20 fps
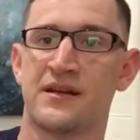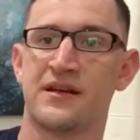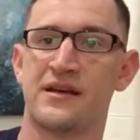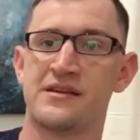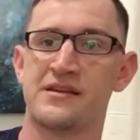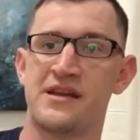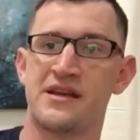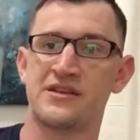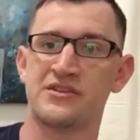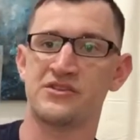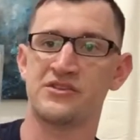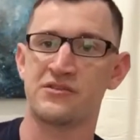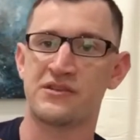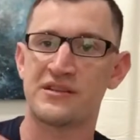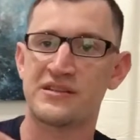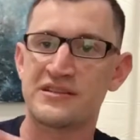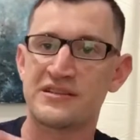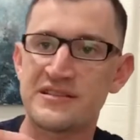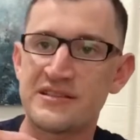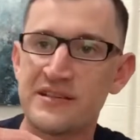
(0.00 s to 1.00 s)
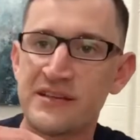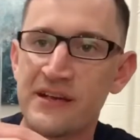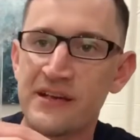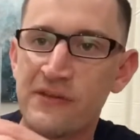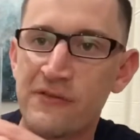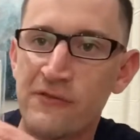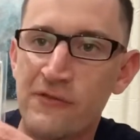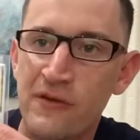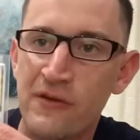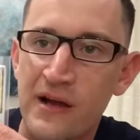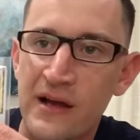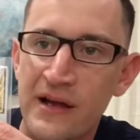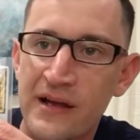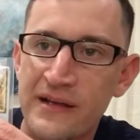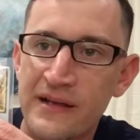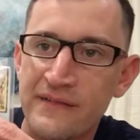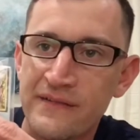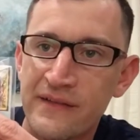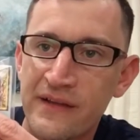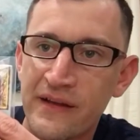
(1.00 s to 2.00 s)
And as you can see
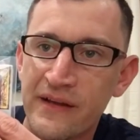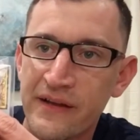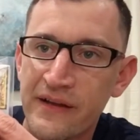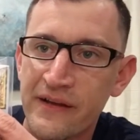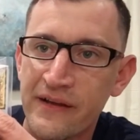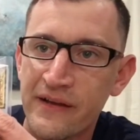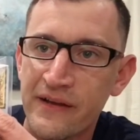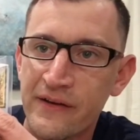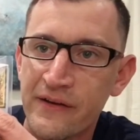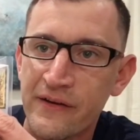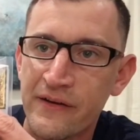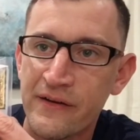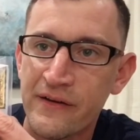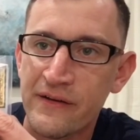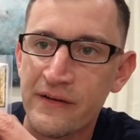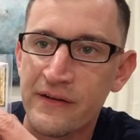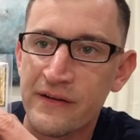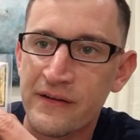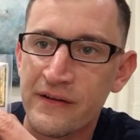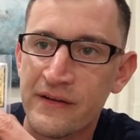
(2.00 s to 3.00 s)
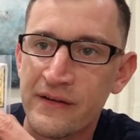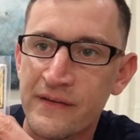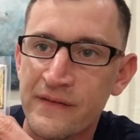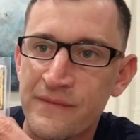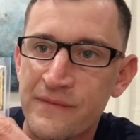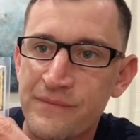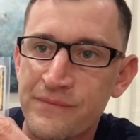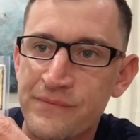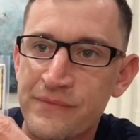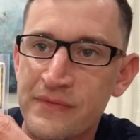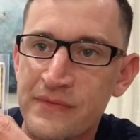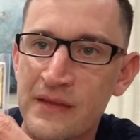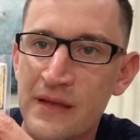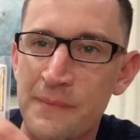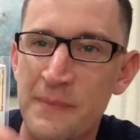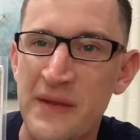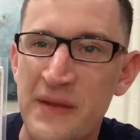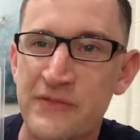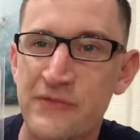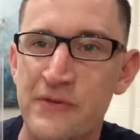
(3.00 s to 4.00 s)
right there, I
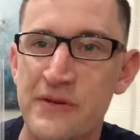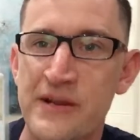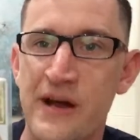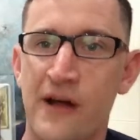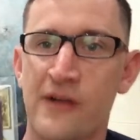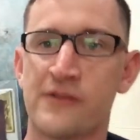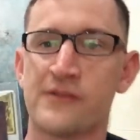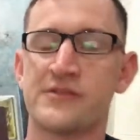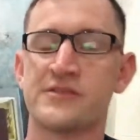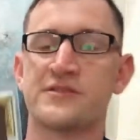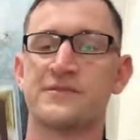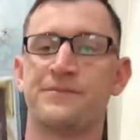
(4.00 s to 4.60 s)
paid $3.